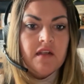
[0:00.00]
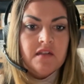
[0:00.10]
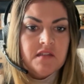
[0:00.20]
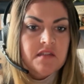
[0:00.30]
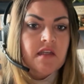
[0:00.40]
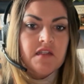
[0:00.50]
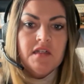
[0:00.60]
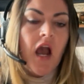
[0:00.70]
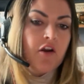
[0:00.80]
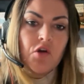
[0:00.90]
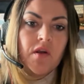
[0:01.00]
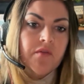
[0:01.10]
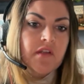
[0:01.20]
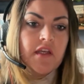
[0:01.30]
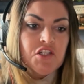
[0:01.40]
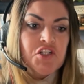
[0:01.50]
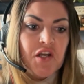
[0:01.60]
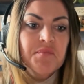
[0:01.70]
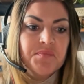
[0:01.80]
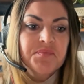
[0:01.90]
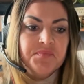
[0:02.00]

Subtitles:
it's an ongoing relationship.